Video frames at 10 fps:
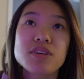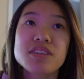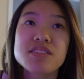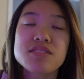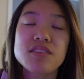
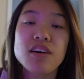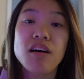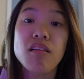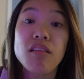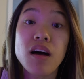was
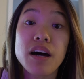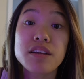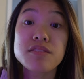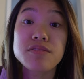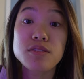a lot
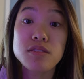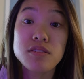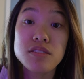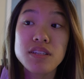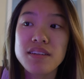of
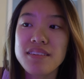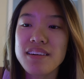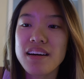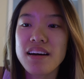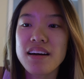food.
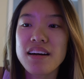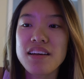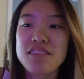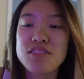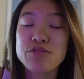
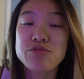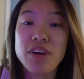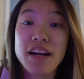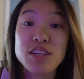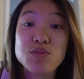The
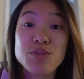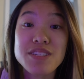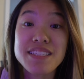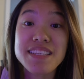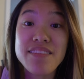fries were
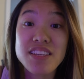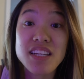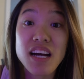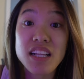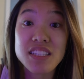seven
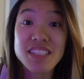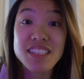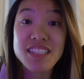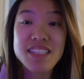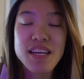
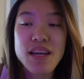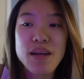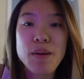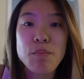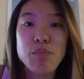dollars.
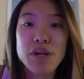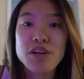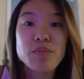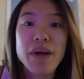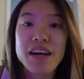
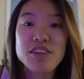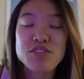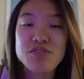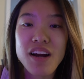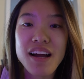Beer
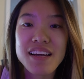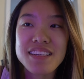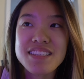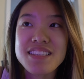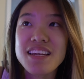battered
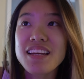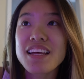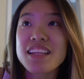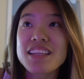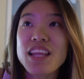fries,
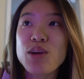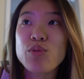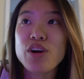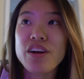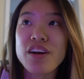they
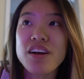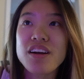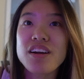were